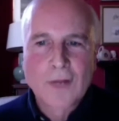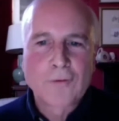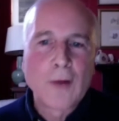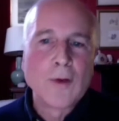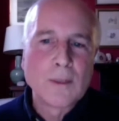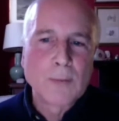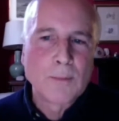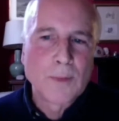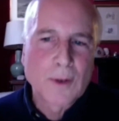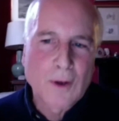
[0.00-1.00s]
and a founding
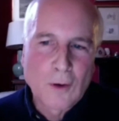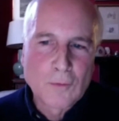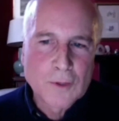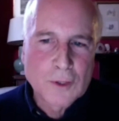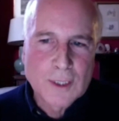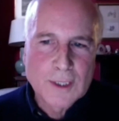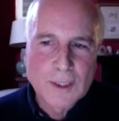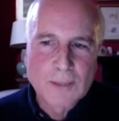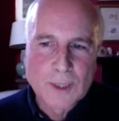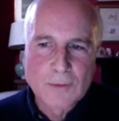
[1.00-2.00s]
member of the
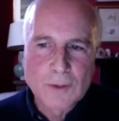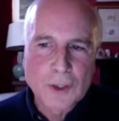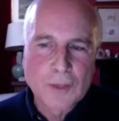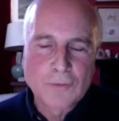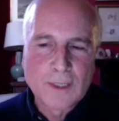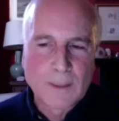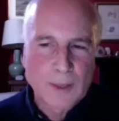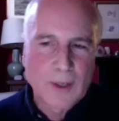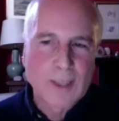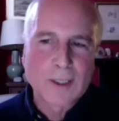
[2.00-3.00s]
Tunisian Observatory for
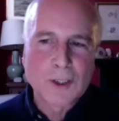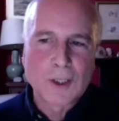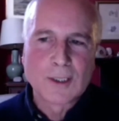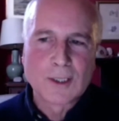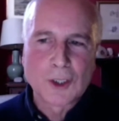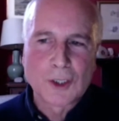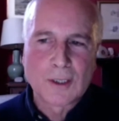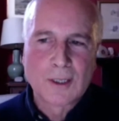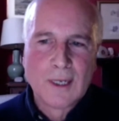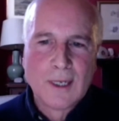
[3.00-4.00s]
Democratic
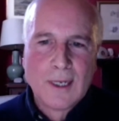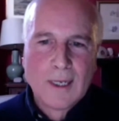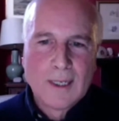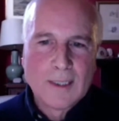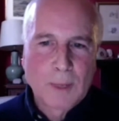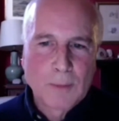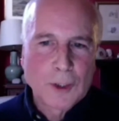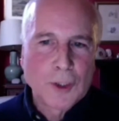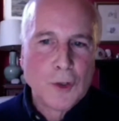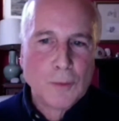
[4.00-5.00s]
Transition. He's
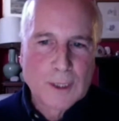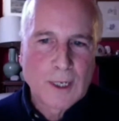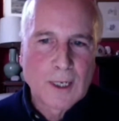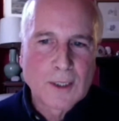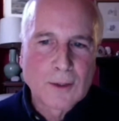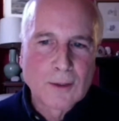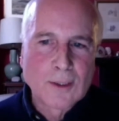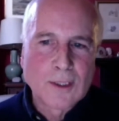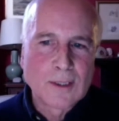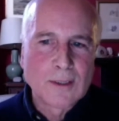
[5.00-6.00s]
published numerous
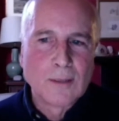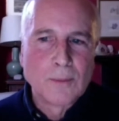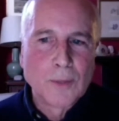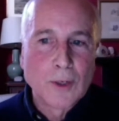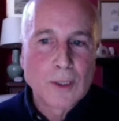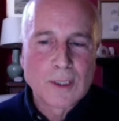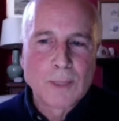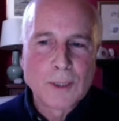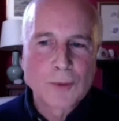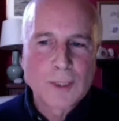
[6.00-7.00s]
articles and books, and
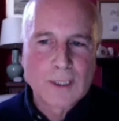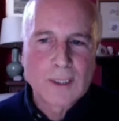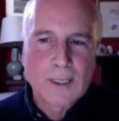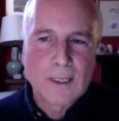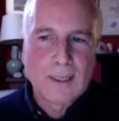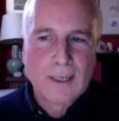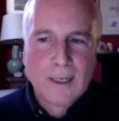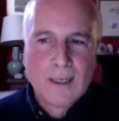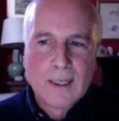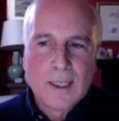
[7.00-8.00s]
most recently
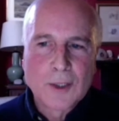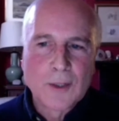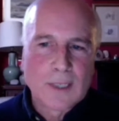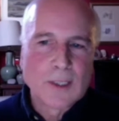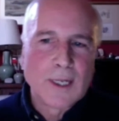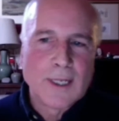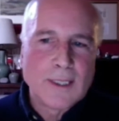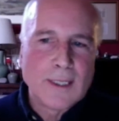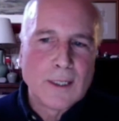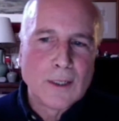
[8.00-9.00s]
in
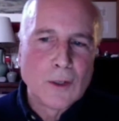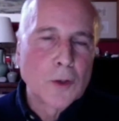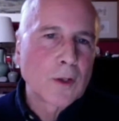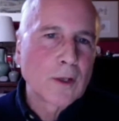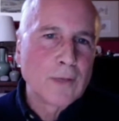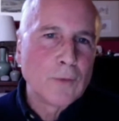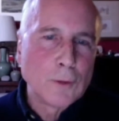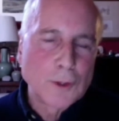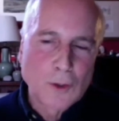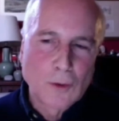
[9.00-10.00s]
2018, L'autre
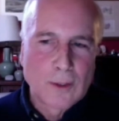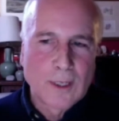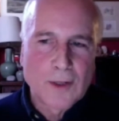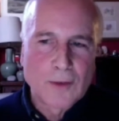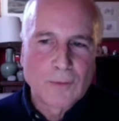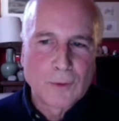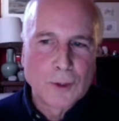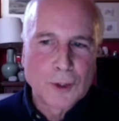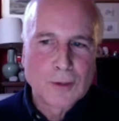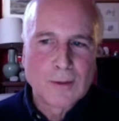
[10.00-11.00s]
révolution, The Other
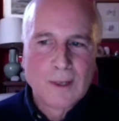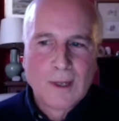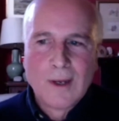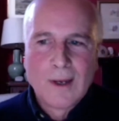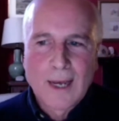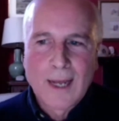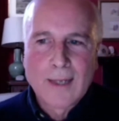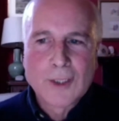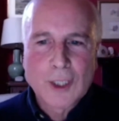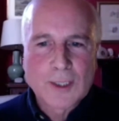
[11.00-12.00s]
Revolution,
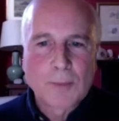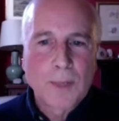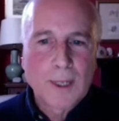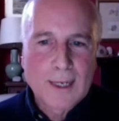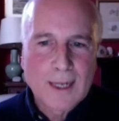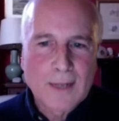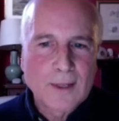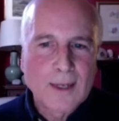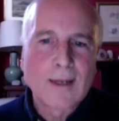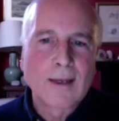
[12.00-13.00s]
and just appeared, I
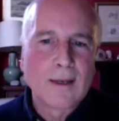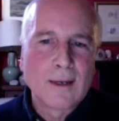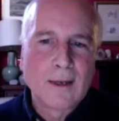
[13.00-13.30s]
think,